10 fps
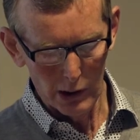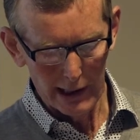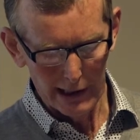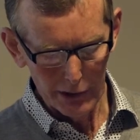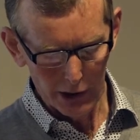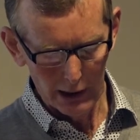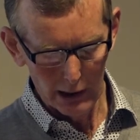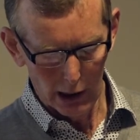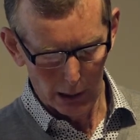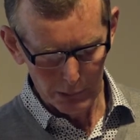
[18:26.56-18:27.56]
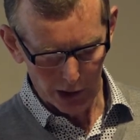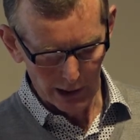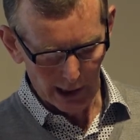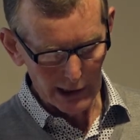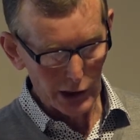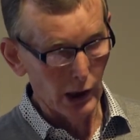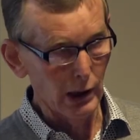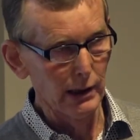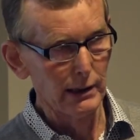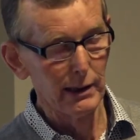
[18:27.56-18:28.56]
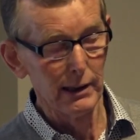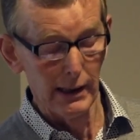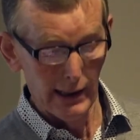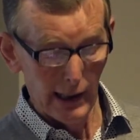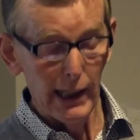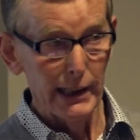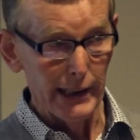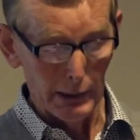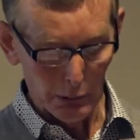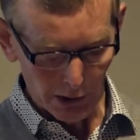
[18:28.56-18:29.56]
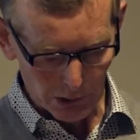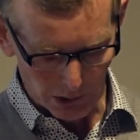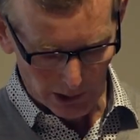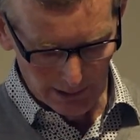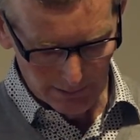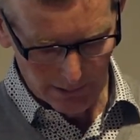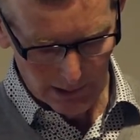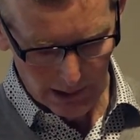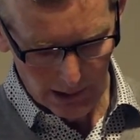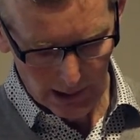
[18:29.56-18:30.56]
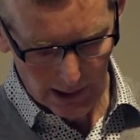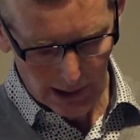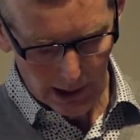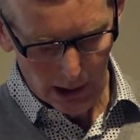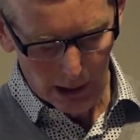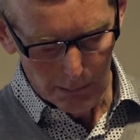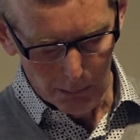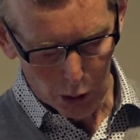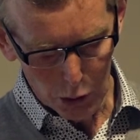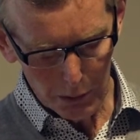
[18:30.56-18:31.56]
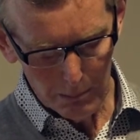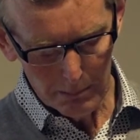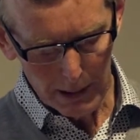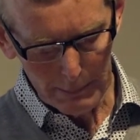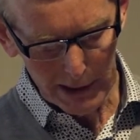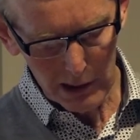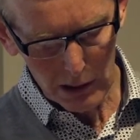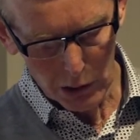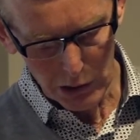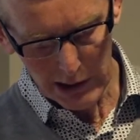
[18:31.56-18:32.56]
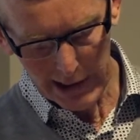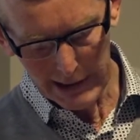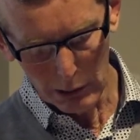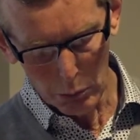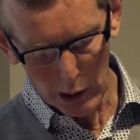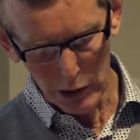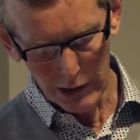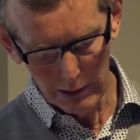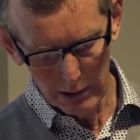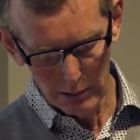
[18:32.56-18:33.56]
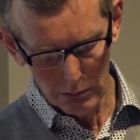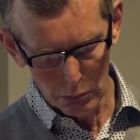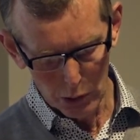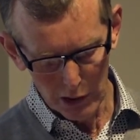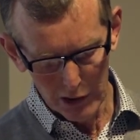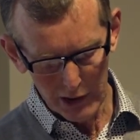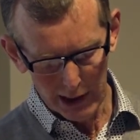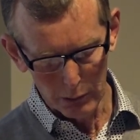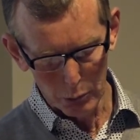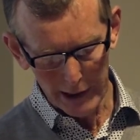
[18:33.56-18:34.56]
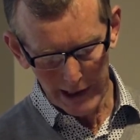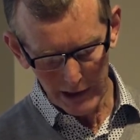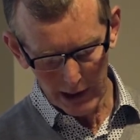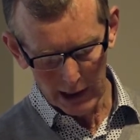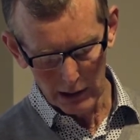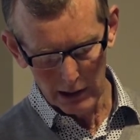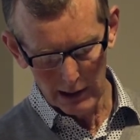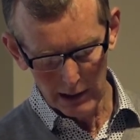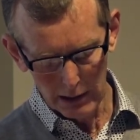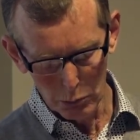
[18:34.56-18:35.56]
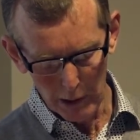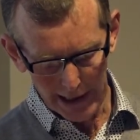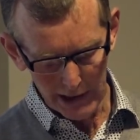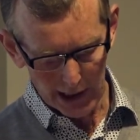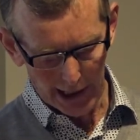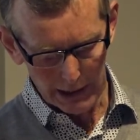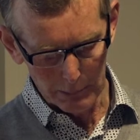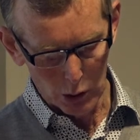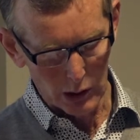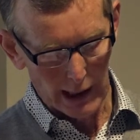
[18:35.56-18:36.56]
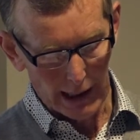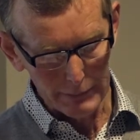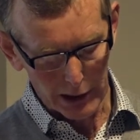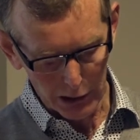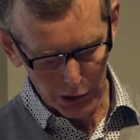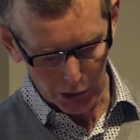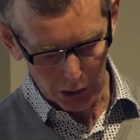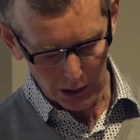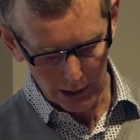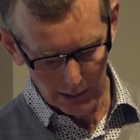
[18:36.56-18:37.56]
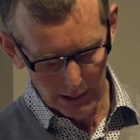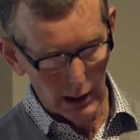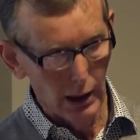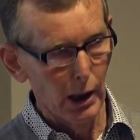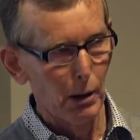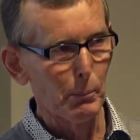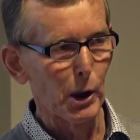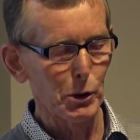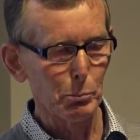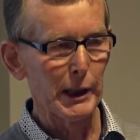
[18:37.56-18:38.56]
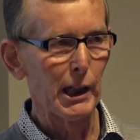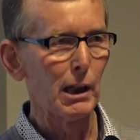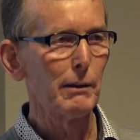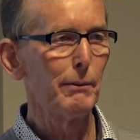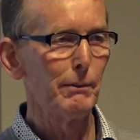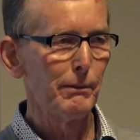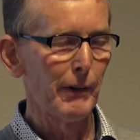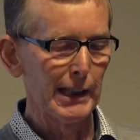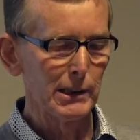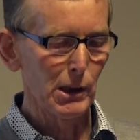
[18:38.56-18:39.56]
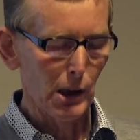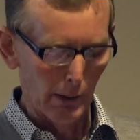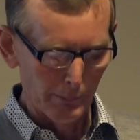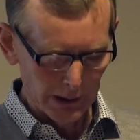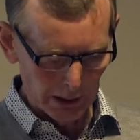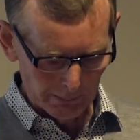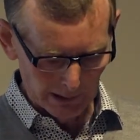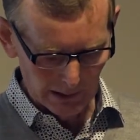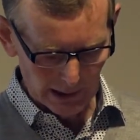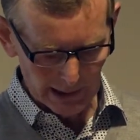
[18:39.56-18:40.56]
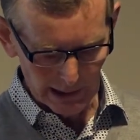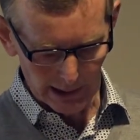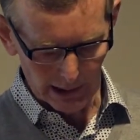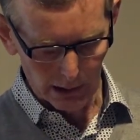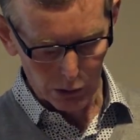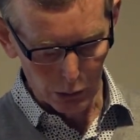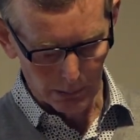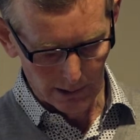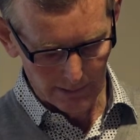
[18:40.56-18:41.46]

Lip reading: interruption at all. That was good. Most people couldn't get the words or read or write anymore after the stroke, but we all felt comfortable in the group.